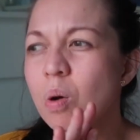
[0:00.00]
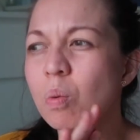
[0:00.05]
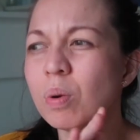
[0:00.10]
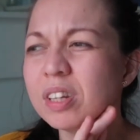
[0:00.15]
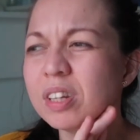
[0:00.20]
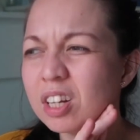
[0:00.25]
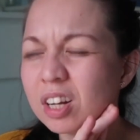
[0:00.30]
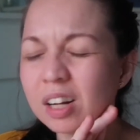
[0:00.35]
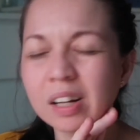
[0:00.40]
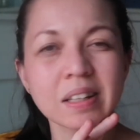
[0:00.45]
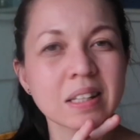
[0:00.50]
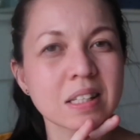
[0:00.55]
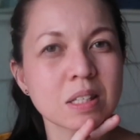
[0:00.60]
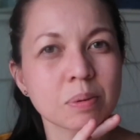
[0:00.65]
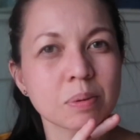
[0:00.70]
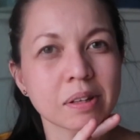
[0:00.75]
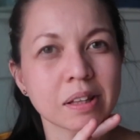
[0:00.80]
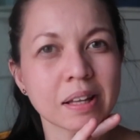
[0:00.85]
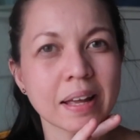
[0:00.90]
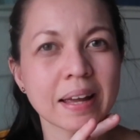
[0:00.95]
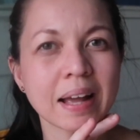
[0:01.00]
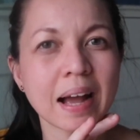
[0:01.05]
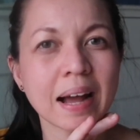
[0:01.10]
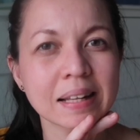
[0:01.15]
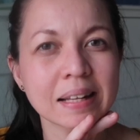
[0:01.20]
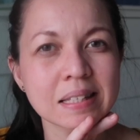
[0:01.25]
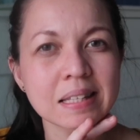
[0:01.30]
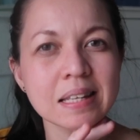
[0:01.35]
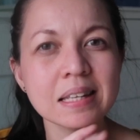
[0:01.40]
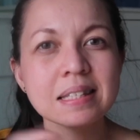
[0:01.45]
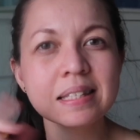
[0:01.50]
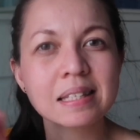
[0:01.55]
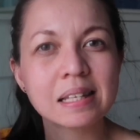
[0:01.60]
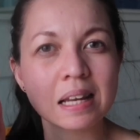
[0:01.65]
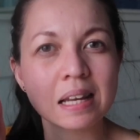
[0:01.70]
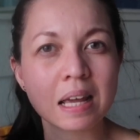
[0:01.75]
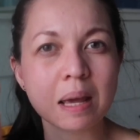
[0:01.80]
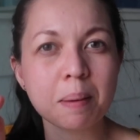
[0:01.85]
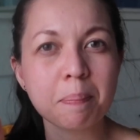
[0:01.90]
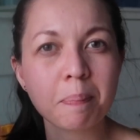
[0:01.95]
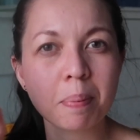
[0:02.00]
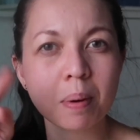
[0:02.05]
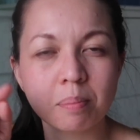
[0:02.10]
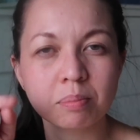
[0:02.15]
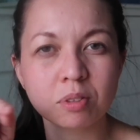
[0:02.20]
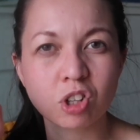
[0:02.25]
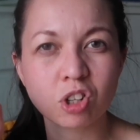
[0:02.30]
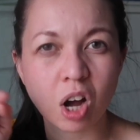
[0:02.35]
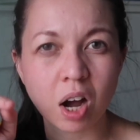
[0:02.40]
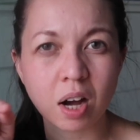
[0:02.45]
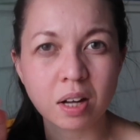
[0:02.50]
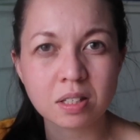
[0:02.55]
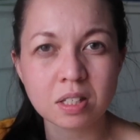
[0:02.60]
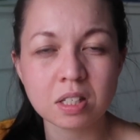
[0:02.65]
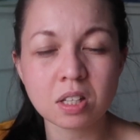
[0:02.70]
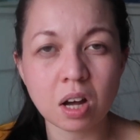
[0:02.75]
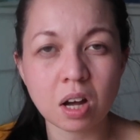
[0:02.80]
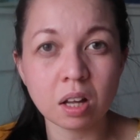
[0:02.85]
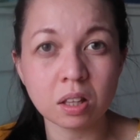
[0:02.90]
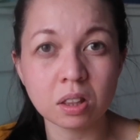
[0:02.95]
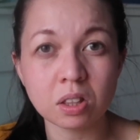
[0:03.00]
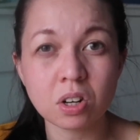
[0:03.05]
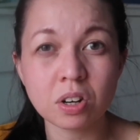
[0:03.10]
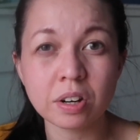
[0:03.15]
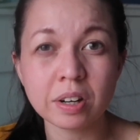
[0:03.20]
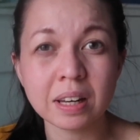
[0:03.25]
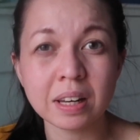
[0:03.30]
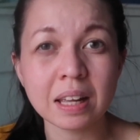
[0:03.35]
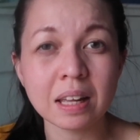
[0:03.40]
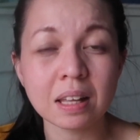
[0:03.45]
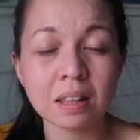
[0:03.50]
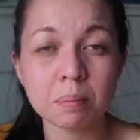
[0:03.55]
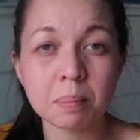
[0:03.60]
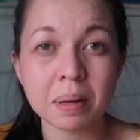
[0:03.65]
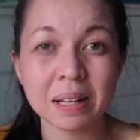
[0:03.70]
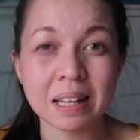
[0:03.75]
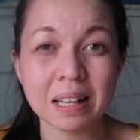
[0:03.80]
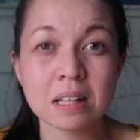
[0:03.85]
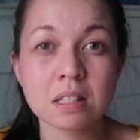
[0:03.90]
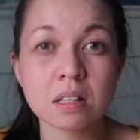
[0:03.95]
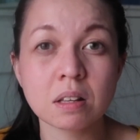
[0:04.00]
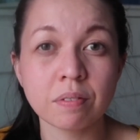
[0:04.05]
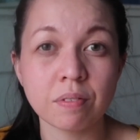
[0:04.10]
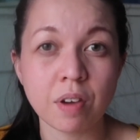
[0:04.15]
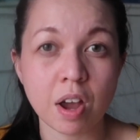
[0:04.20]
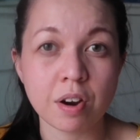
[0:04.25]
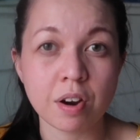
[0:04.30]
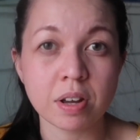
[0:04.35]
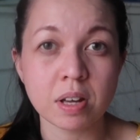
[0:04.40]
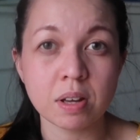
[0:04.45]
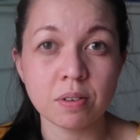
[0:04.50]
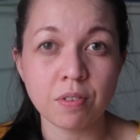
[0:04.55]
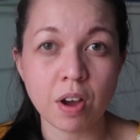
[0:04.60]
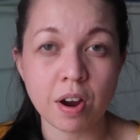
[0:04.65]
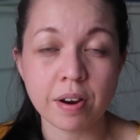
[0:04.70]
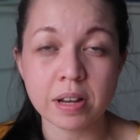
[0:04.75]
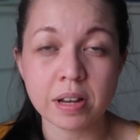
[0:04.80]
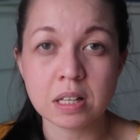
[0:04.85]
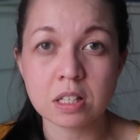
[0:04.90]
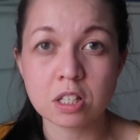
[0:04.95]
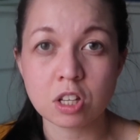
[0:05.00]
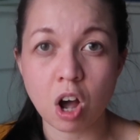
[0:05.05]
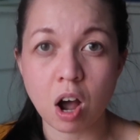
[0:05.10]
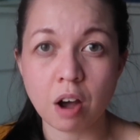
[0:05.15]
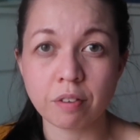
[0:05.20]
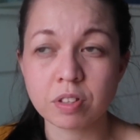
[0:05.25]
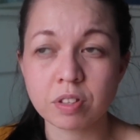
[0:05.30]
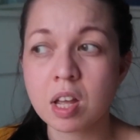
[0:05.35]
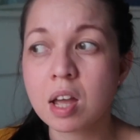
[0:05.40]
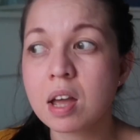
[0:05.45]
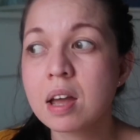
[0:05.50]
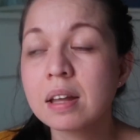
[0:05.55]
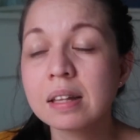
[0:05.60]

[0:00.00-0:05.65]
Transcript: what do you call this one, like anti-slip dots underneath, but it's a very soft.